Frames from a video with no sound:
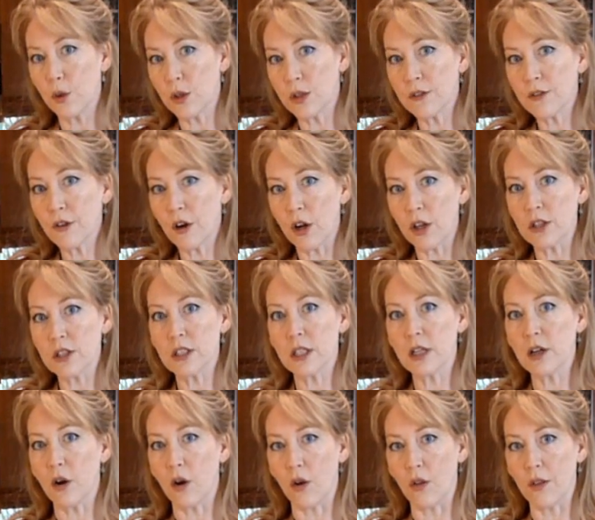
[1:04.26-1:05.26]
defrosting
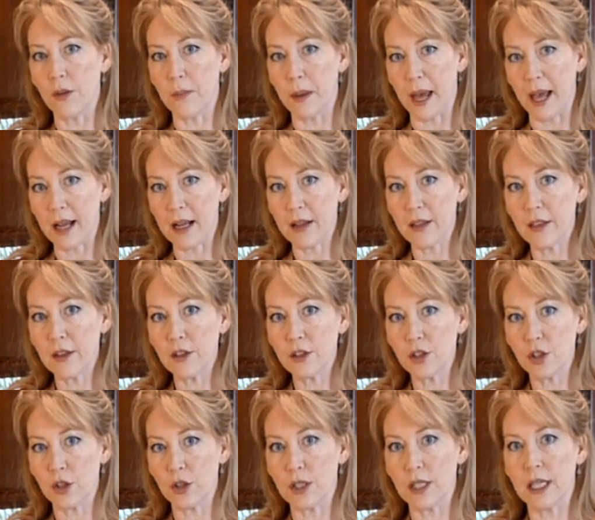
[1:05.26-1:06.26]
on the back of the
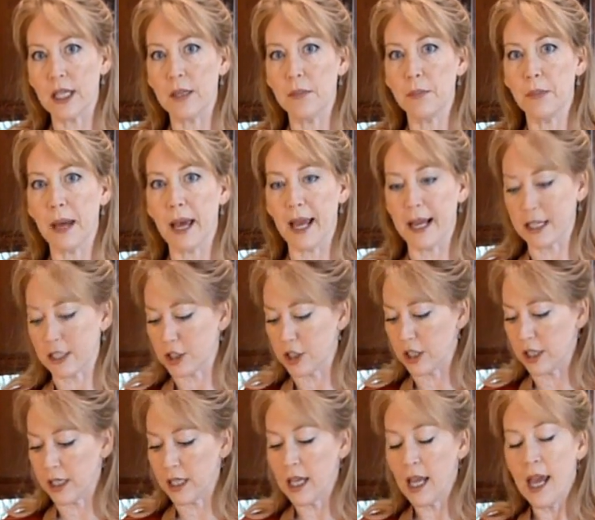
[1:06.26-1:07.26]
turkey
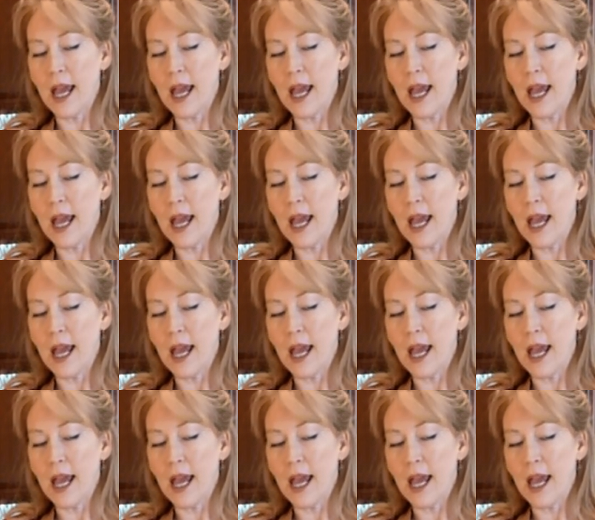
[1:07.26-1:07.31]
packaging,